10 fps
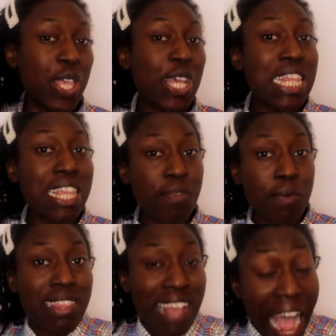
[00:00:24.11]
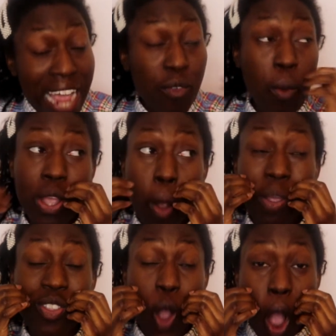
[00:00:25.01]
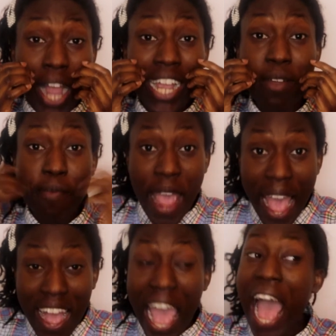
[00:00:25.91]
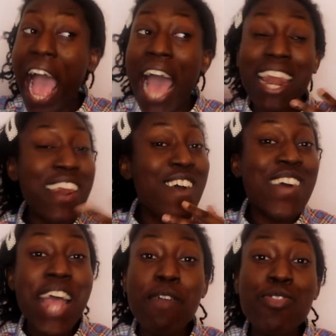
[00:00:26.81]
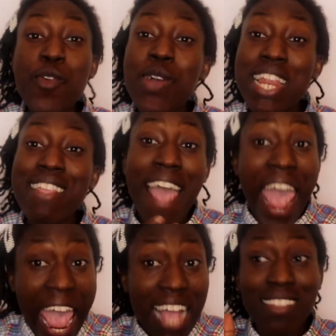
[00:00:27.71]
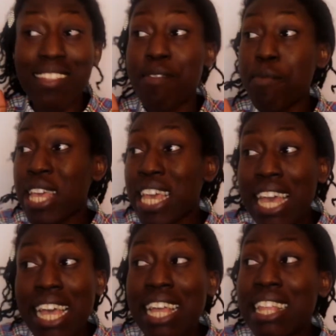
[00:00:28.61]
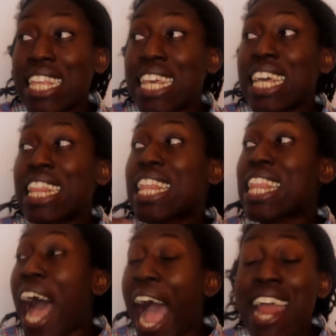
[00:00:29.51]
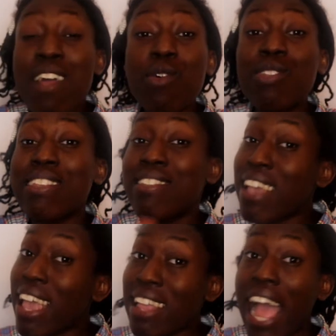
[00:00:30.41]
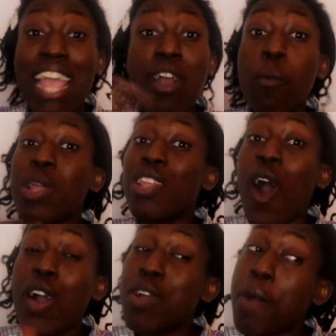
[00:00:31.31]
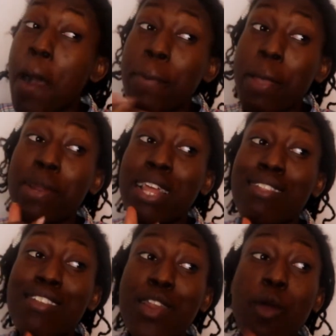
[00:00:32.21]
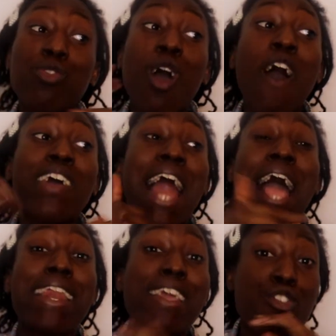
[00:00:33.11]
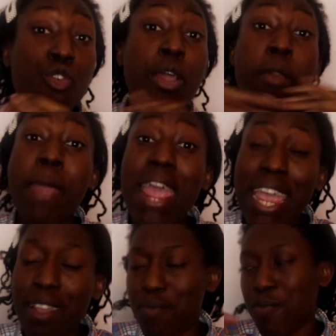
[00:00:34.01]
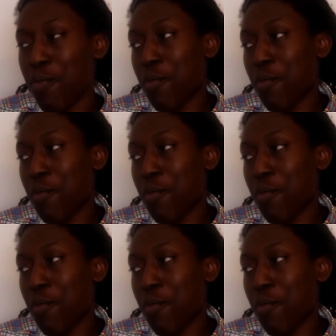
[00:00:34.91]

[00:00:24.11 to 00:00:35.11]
You can see from the title what we're gonna be talking about. I don't know why I'm doing this accent, because the title will suggest I ain't gonna be talking about people that, you know, talk like this. You hear me?